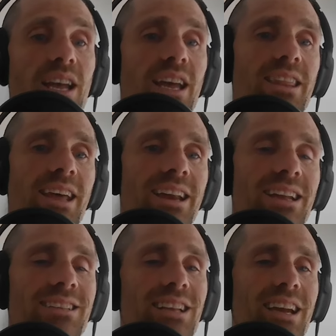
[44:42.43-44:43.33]
And then
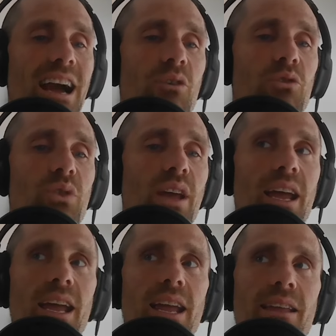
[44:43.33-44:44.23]
it's like, how do
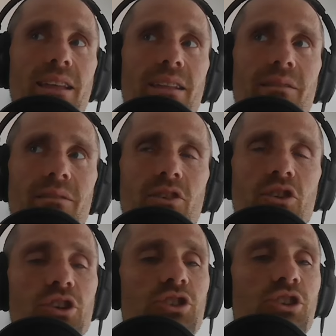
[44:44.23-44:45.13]
they
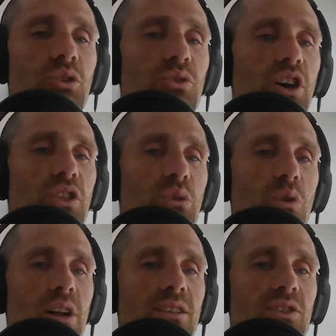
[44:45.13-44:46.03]
nurture those other
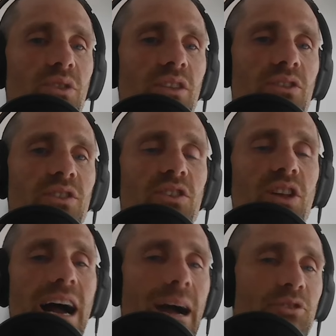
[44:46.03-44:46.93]
ones so that there's
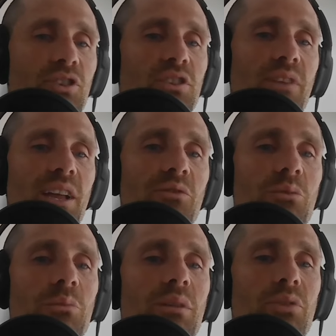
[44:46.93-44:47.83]
still options available
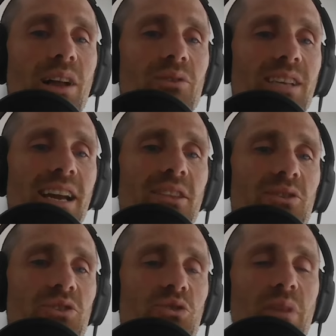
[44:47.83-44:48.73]
for people outside of
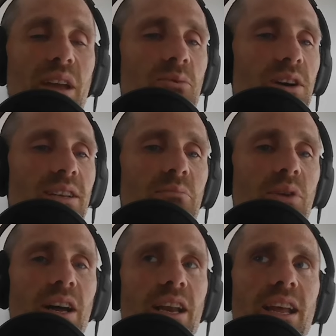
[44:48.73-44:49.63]
those two main ones,
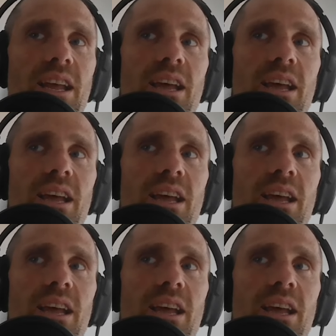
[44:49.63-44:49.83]
but